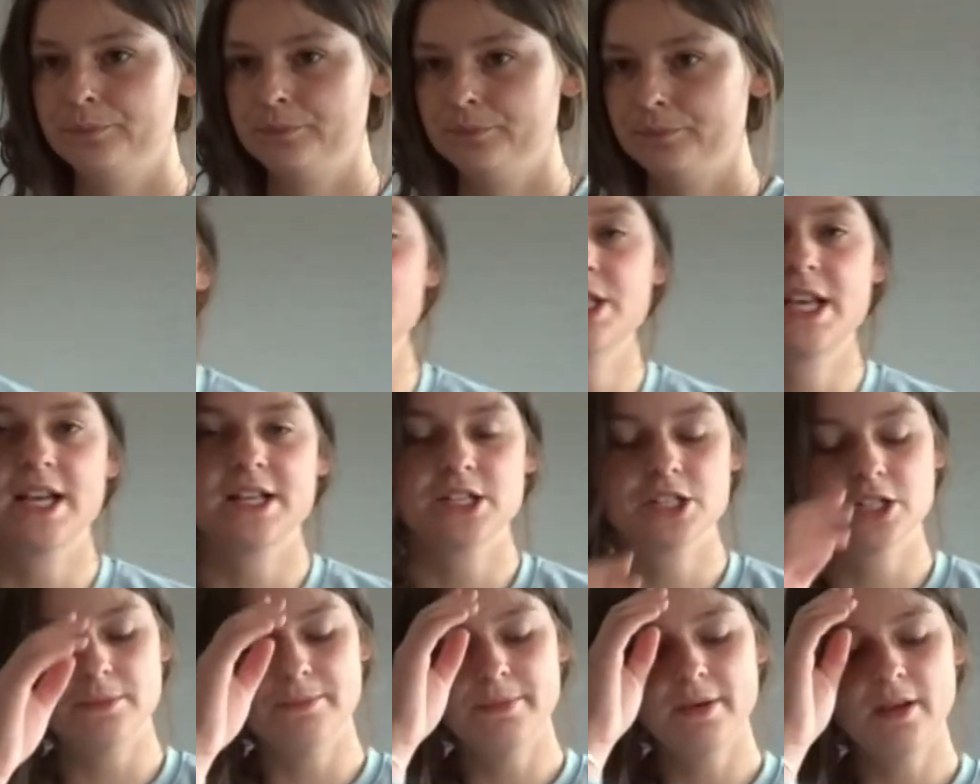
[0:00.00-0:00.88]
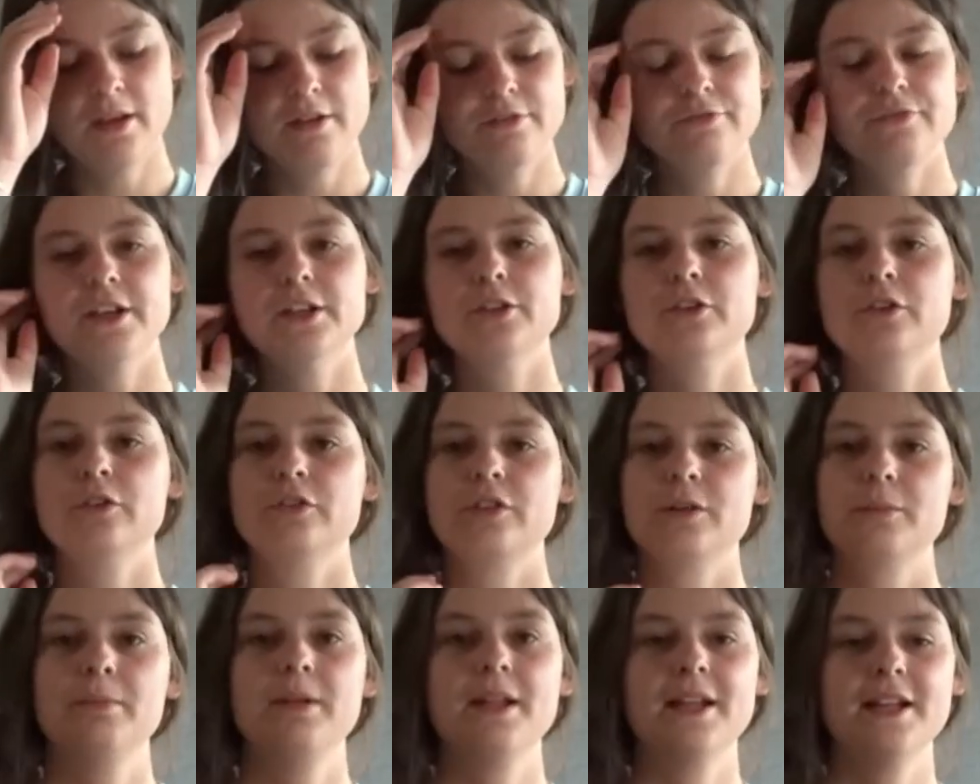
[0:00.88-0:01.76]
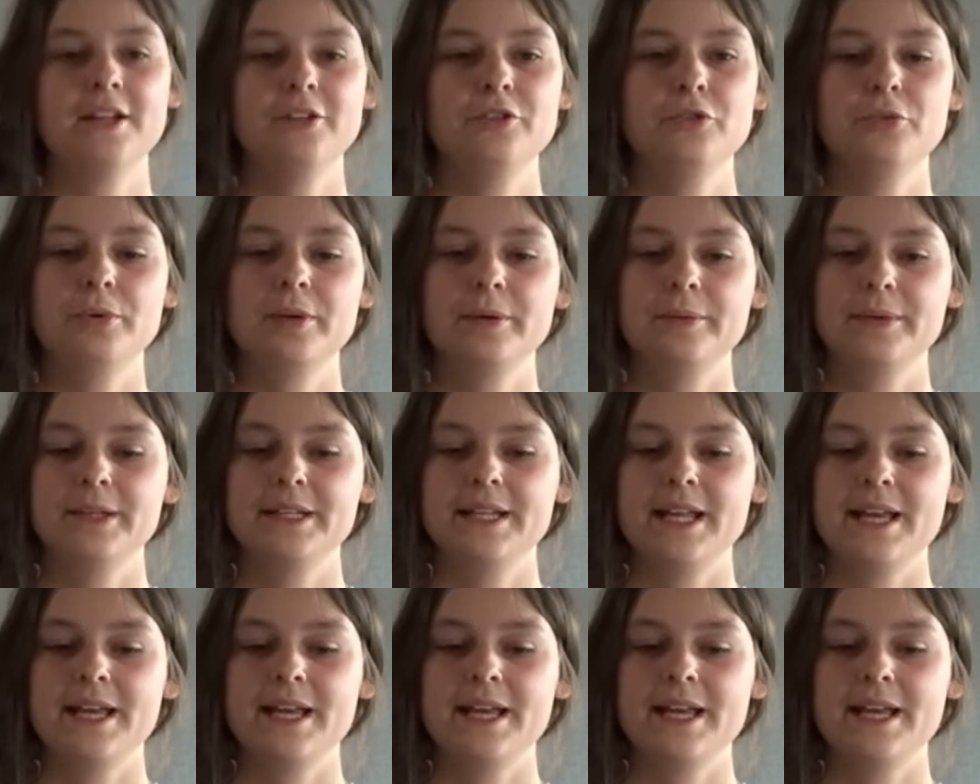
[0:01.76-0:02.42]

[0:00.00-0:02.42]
which is actually perfect because I'm planning to reread